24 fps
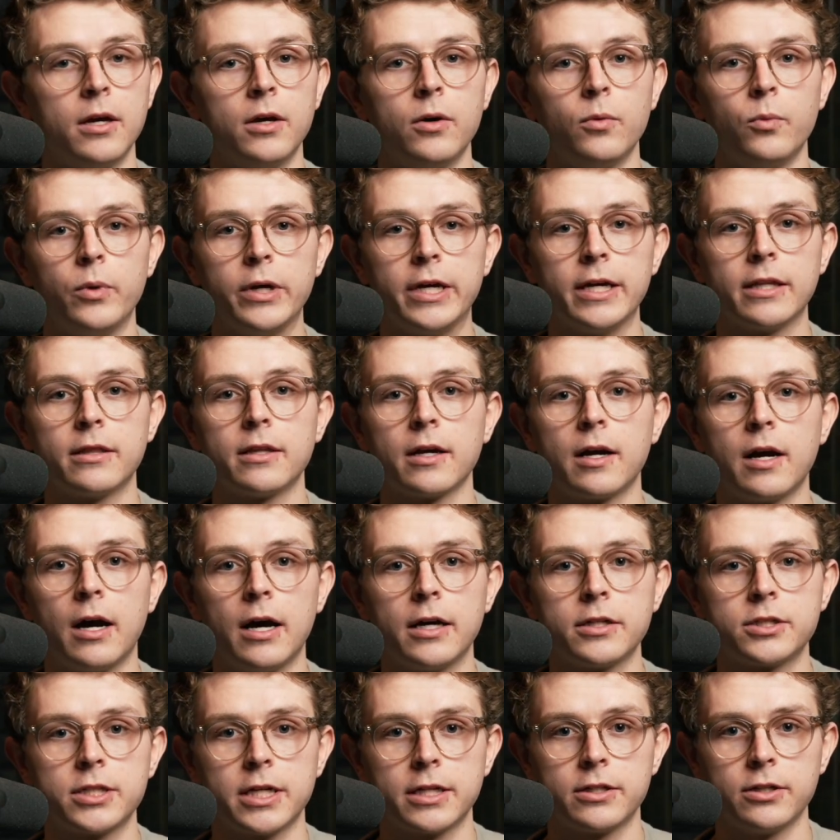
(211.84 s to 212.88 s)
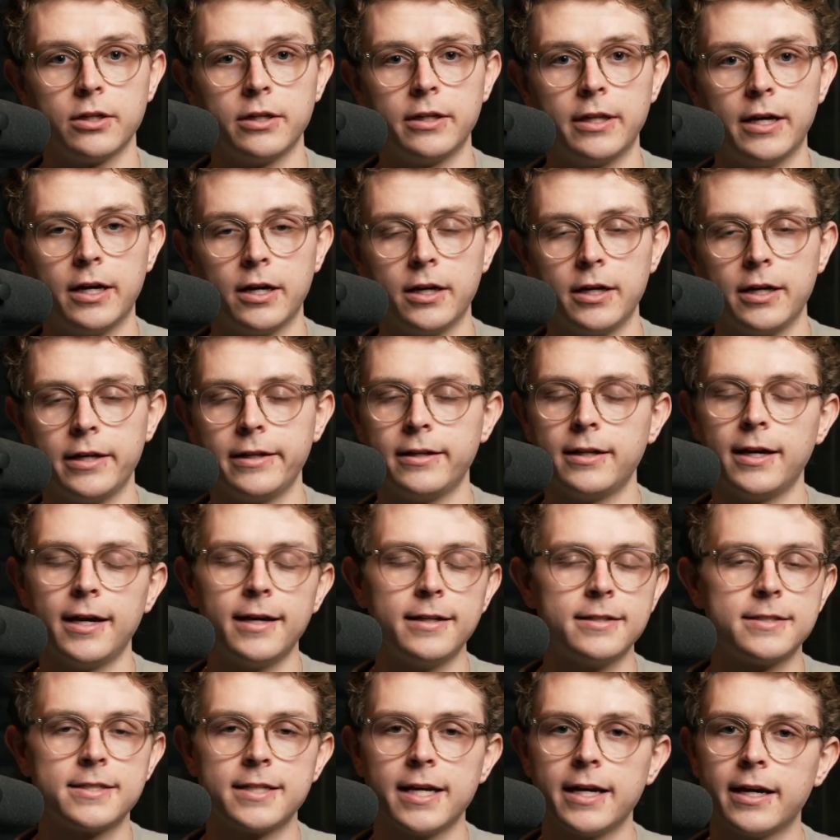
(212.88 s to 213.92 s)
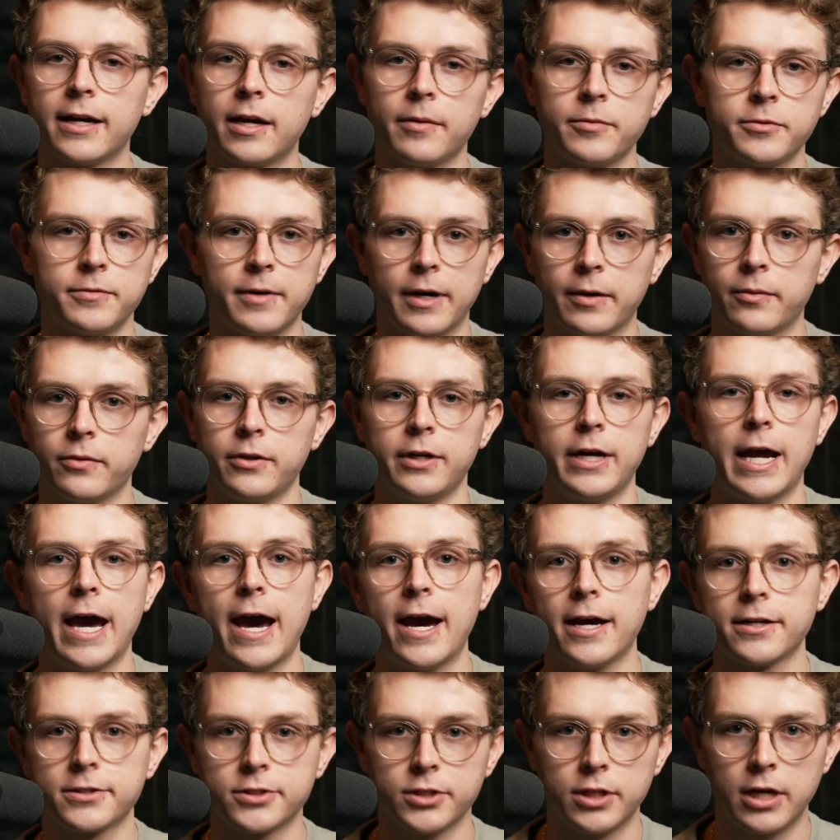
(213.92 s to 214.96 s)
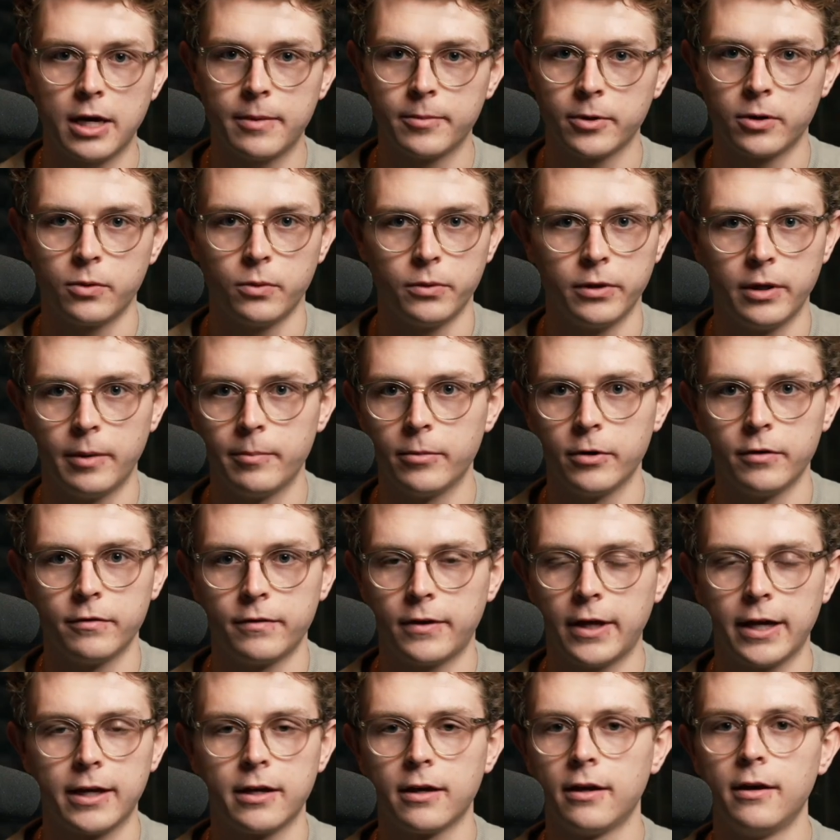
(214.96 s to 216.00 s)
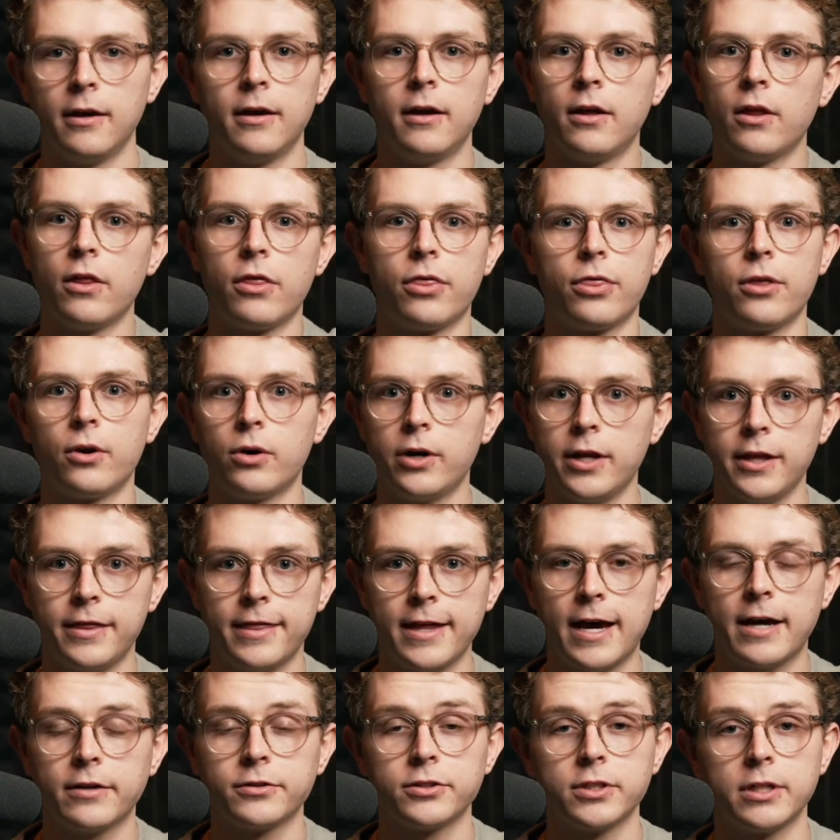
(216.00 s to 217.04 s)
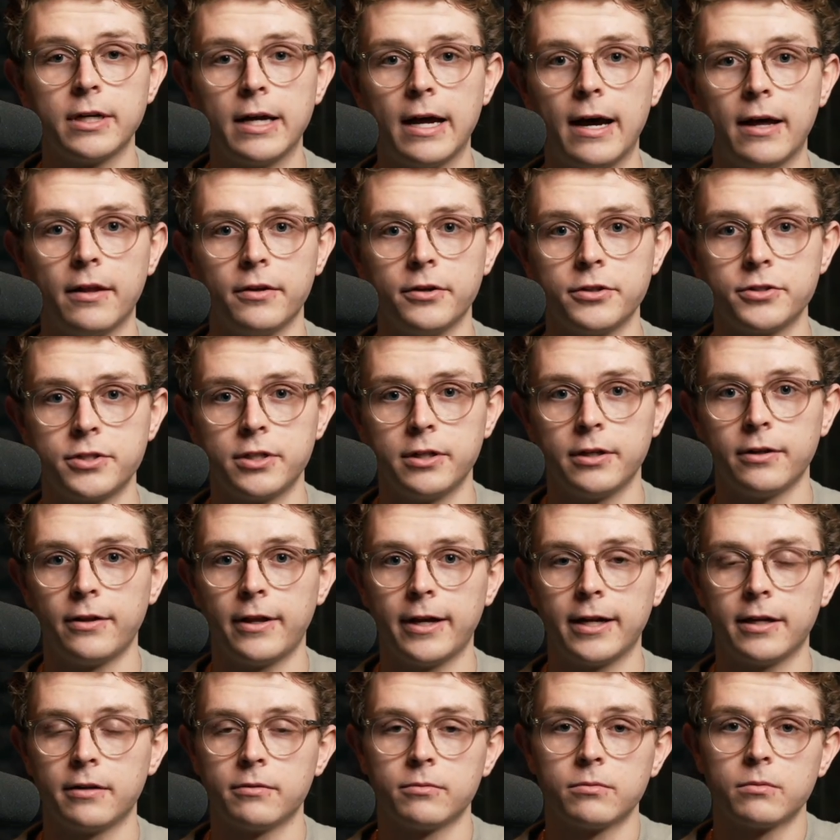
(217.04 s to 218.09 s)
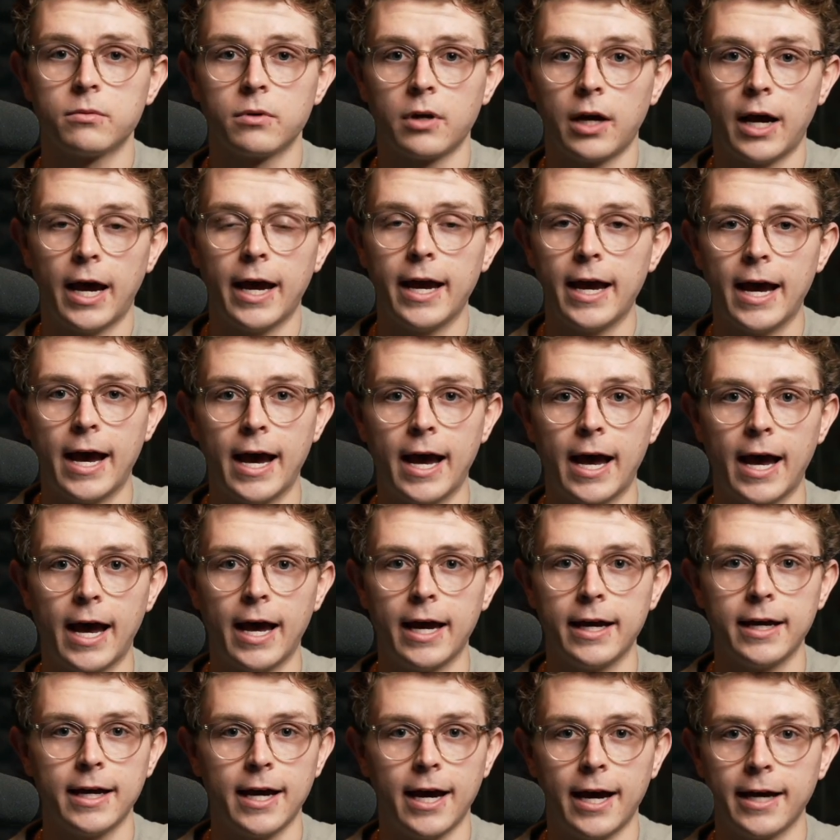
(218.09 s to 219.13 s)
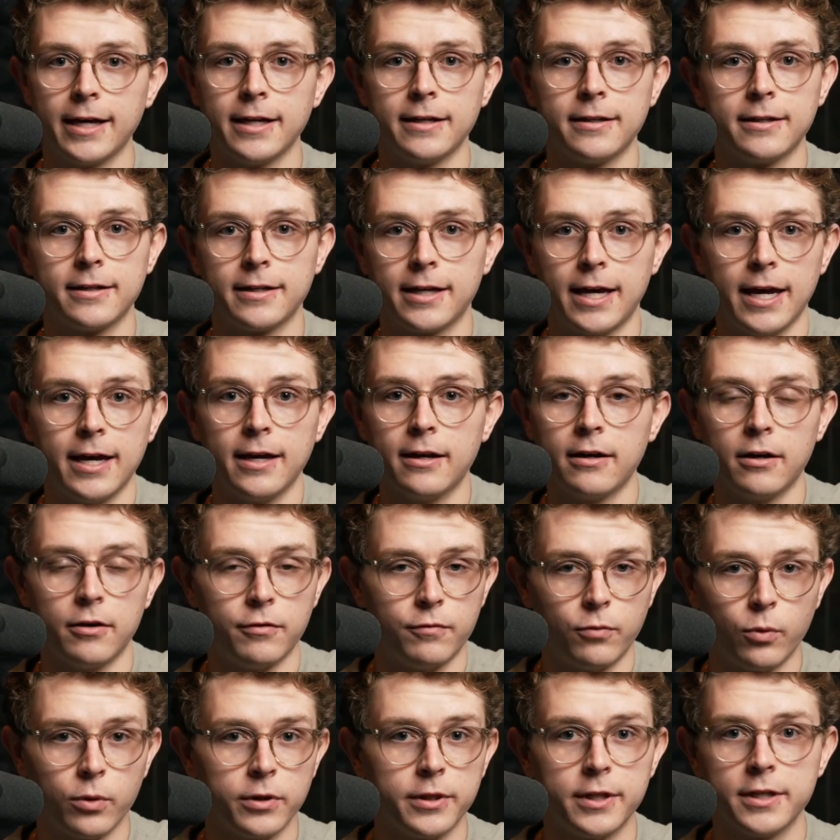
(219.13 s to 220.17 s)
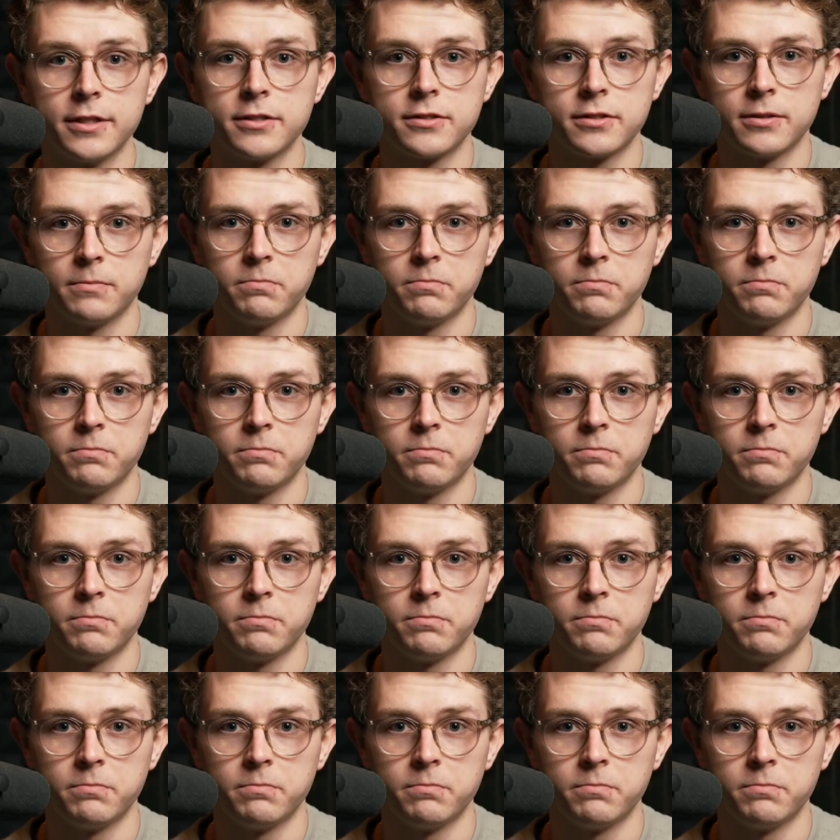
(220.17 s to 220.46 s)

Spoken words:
We get the contractor in there and say it comes back with an astronomical number of like $30,000. And you're like, I can't afford this.